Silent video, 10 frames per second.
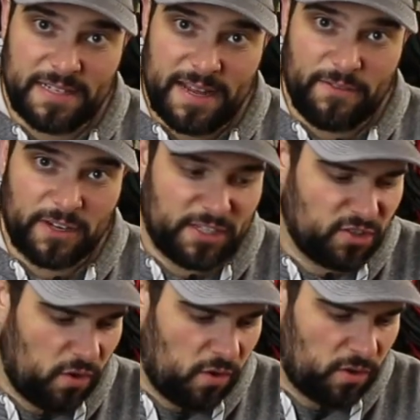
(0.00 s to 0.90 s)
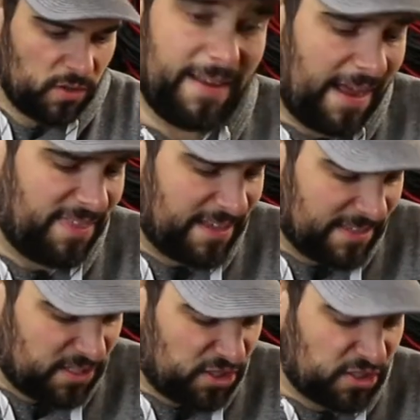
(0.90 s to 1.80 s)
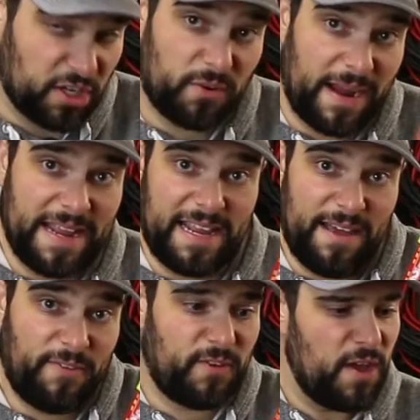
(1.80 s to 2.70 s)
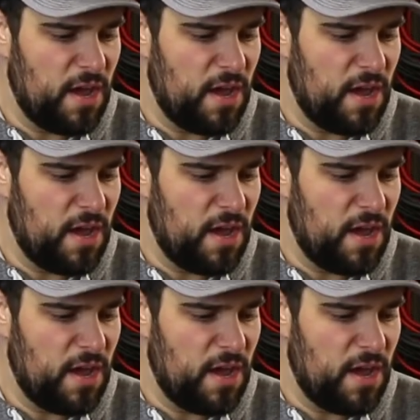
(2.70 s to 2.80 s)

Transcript: never gets old. I think this is just a great gift